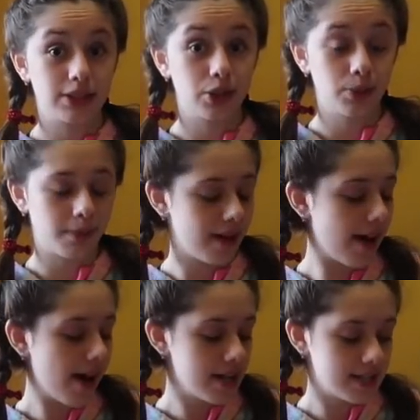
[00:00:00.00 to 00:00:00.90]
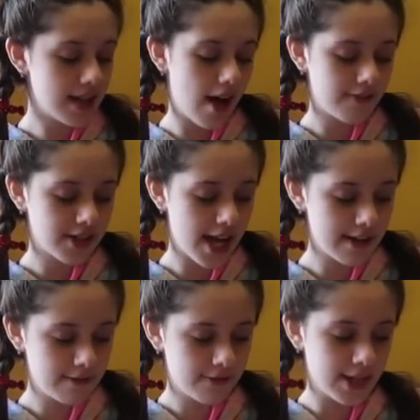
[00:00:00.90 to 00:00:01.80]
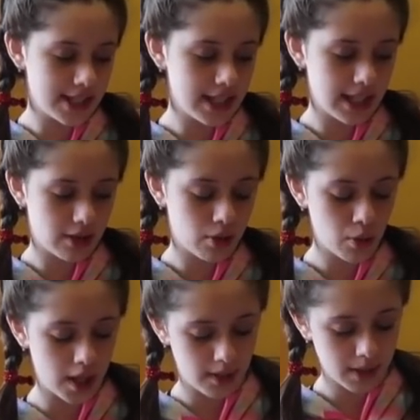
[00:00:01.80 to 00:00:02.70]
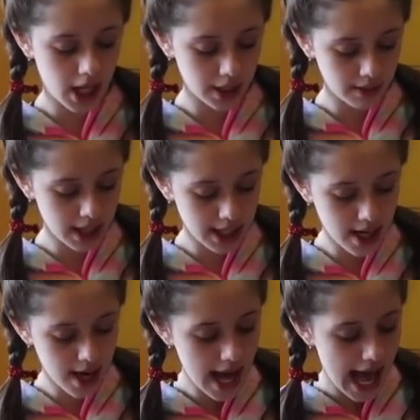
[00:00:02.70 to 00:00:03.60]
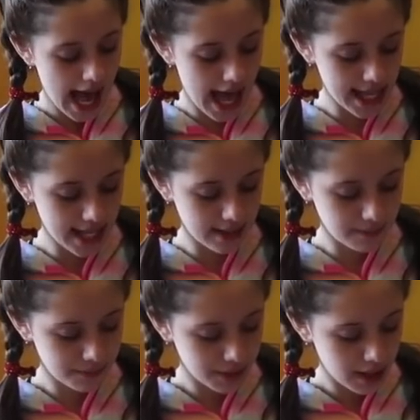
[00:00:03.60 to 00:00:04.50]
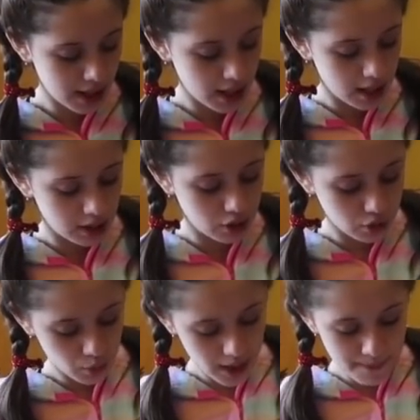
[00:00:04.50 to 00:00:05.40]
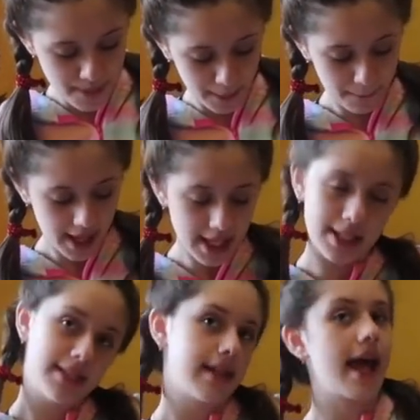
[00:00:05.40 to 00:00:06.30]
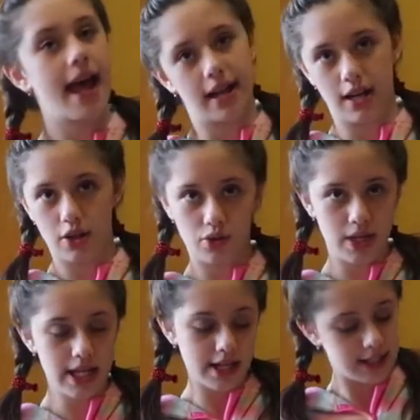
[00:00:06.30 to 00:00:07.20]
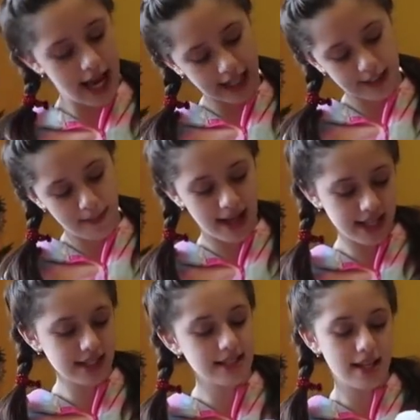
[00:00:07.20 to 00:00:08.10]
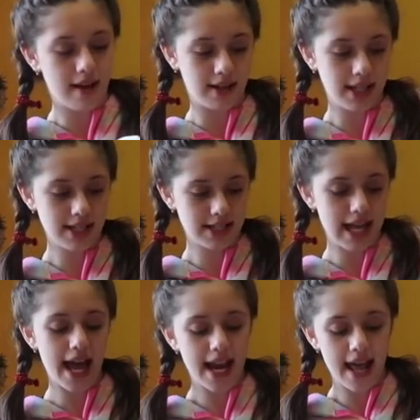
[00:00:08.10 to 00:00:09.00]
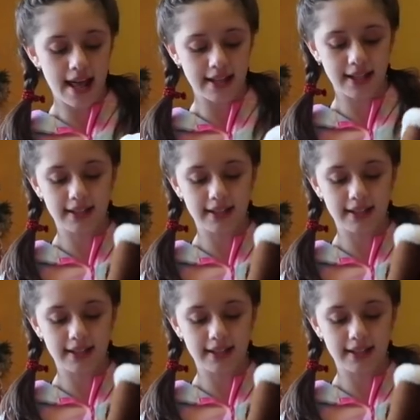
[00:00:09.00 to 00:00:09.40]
super soft and fuzzy like cream color right here, and then three big buttons and three tiny buttons on each side, and